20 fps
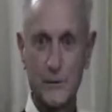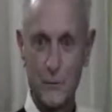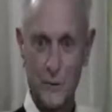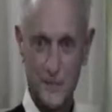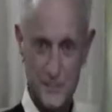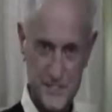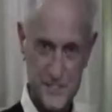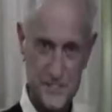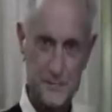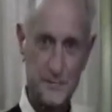
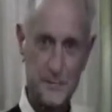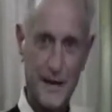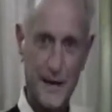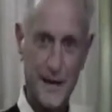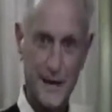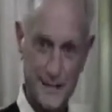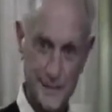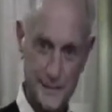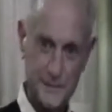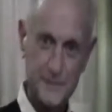which is
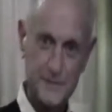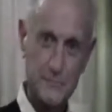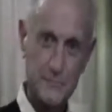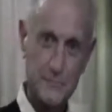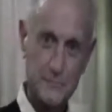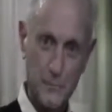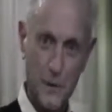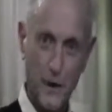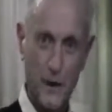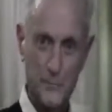pain at the
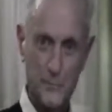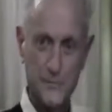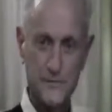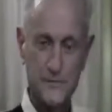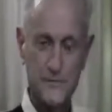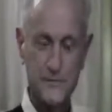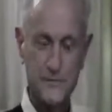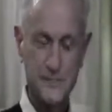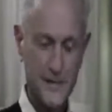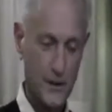bottom of
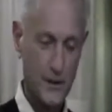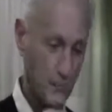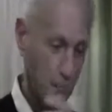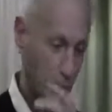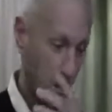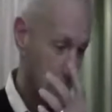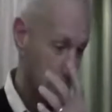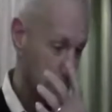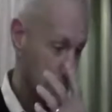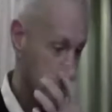your
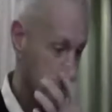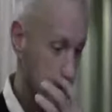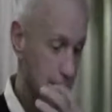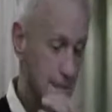tailbone.